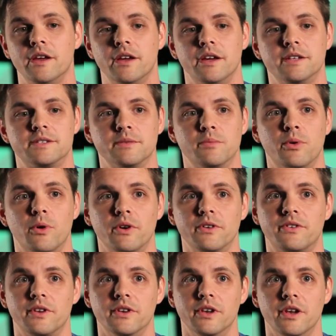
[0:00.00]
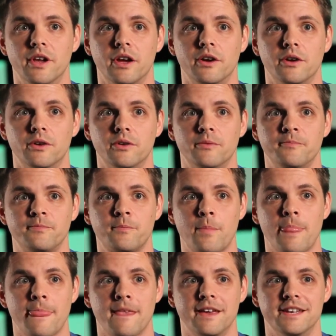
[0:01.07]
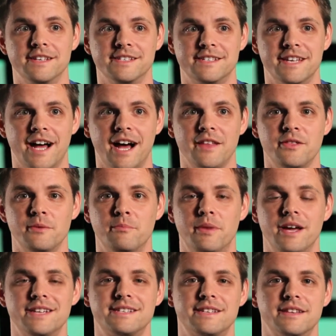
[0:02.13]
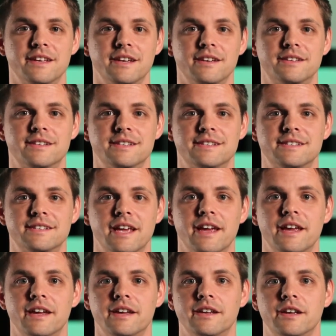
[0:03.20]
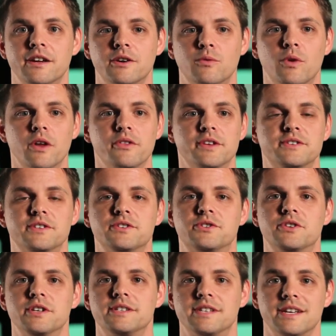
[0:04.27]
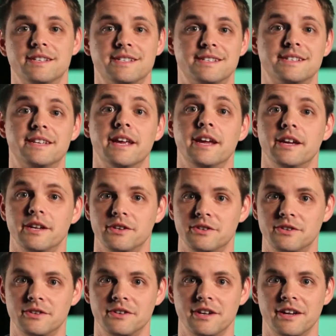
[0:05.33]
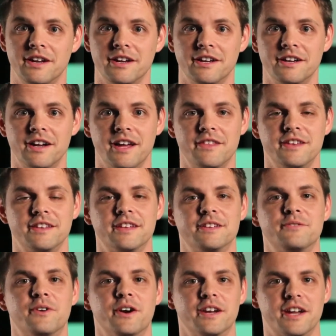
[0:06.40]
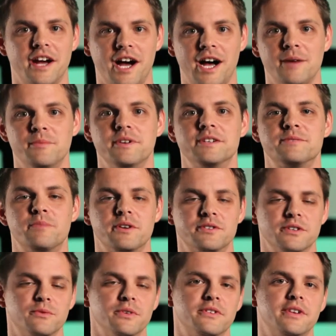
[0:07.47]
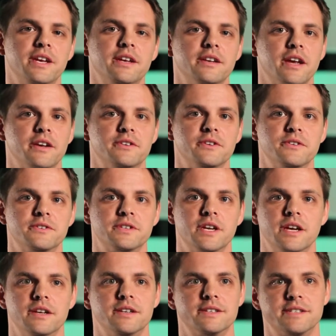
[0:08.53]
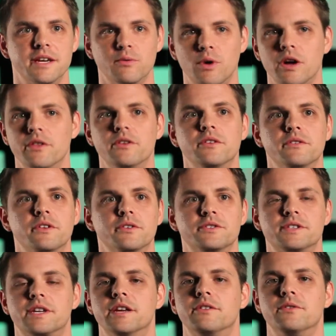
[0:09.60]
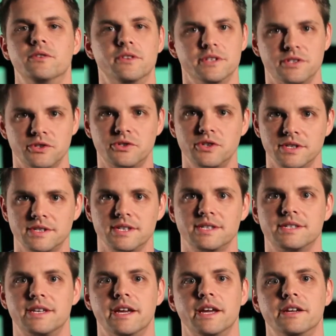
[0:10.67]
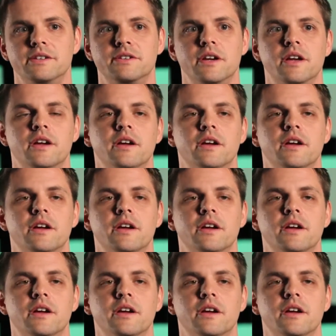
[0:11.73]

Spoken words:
It's important to know it is not the best thing to say, well, this is just a stage. I think that's very common, especially with teenagers, to say, well, they'll just get through this. It's just a stage.